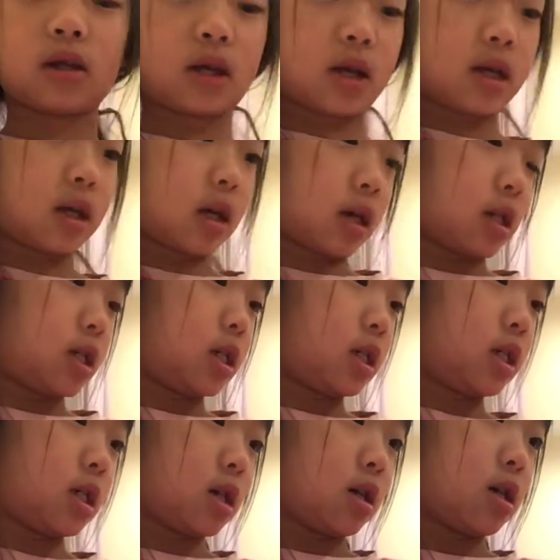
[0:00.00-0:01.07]
Look at it.
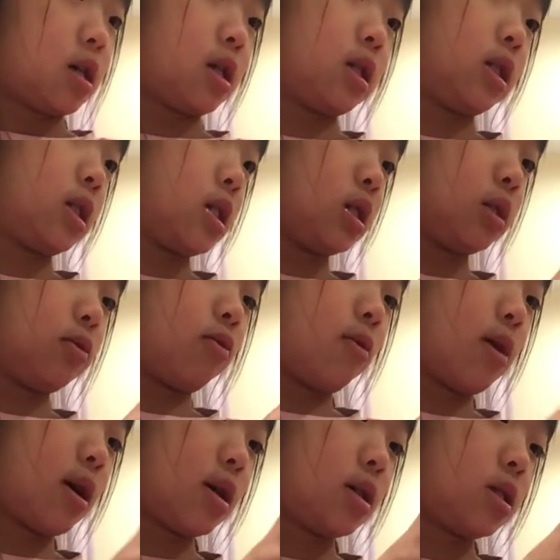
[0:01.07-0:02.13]
It says
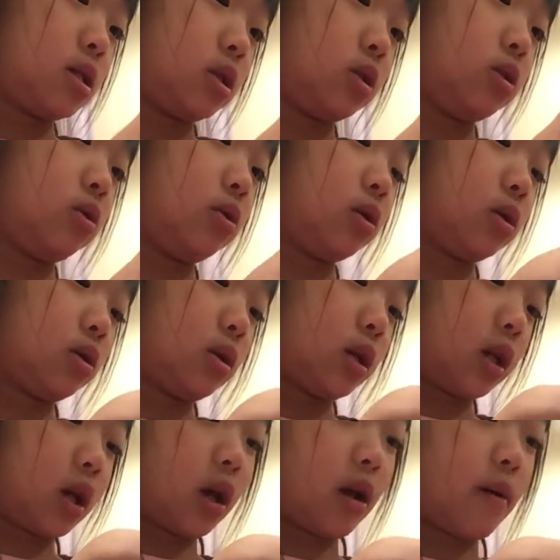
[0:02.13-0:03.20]
1, 2,
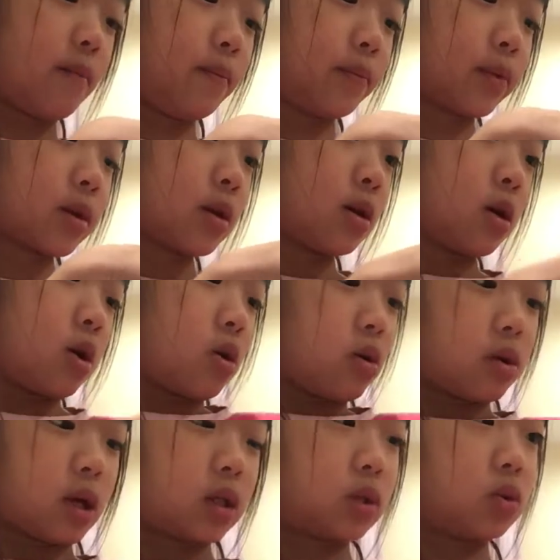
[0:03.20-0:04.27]
3.
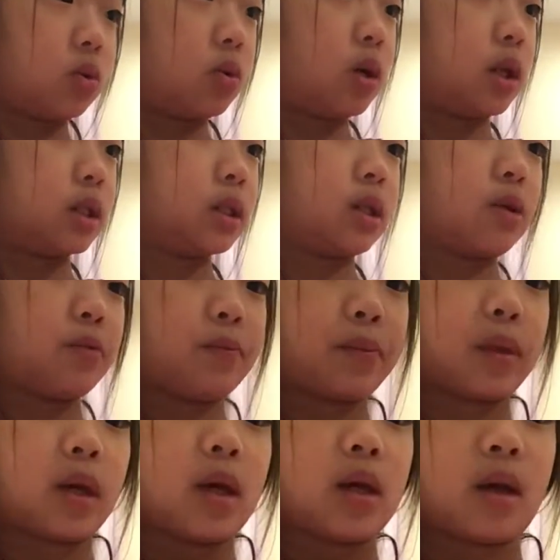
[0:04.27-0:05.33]
Oh, that's cool. So,
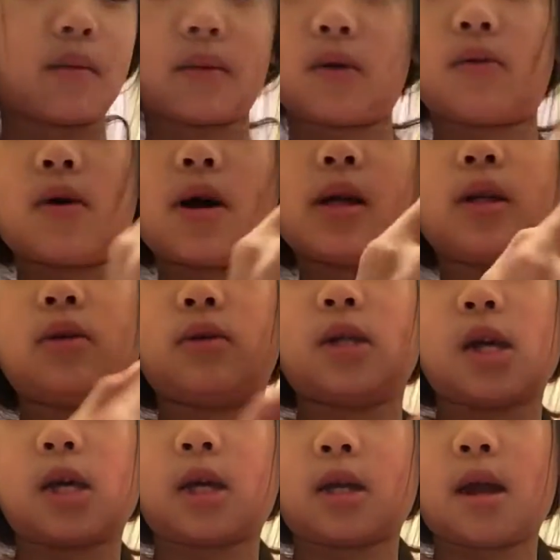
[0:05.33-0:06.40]
number 1, you
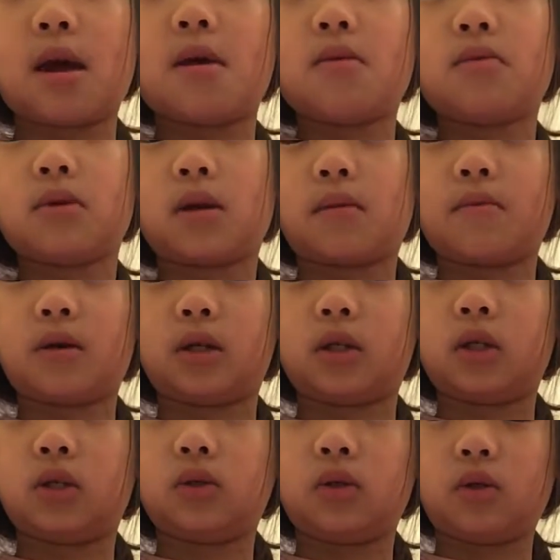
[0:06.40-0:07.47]
take it out. Number
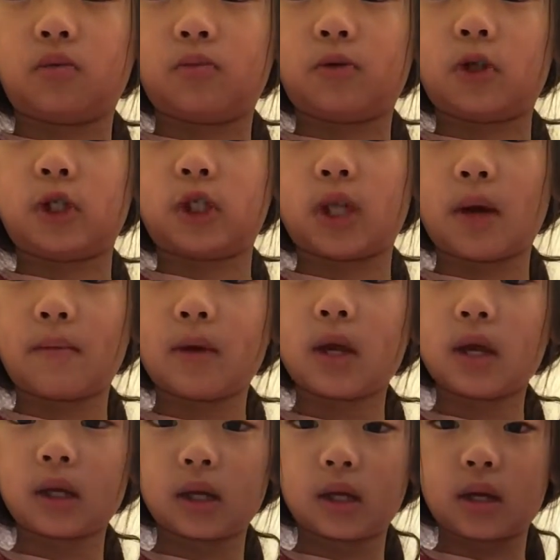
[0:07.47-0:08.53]
2, you push them
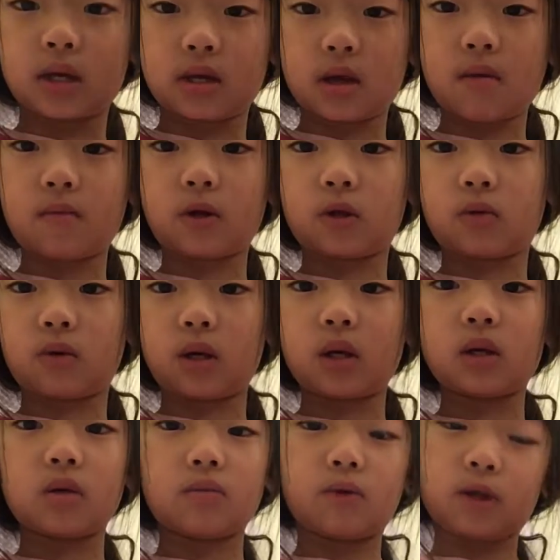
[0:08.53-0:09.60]
in. And number 3,
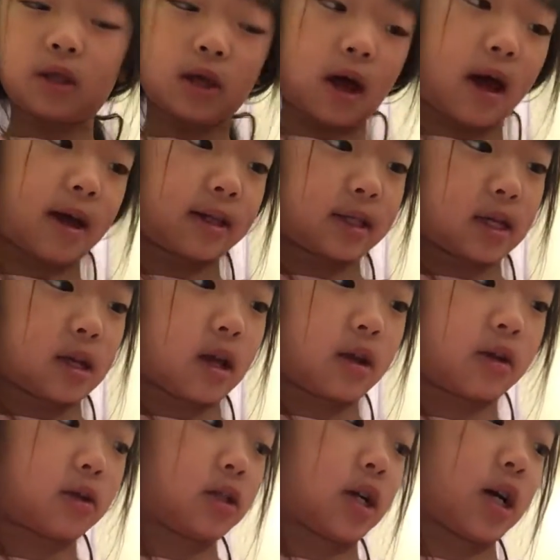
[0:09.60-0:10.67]
you put the eyes in
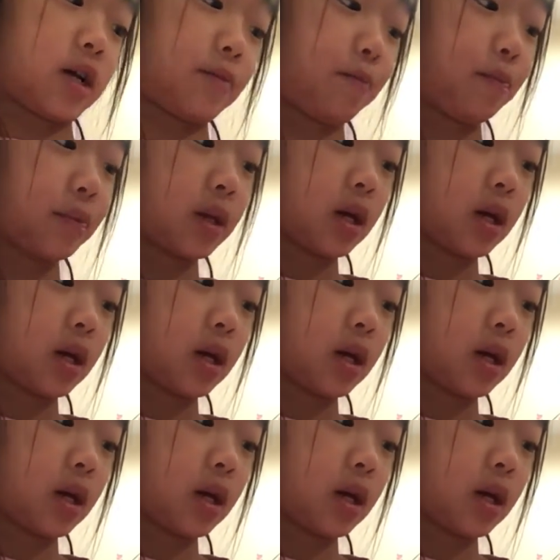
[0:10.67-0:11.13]
and you're done.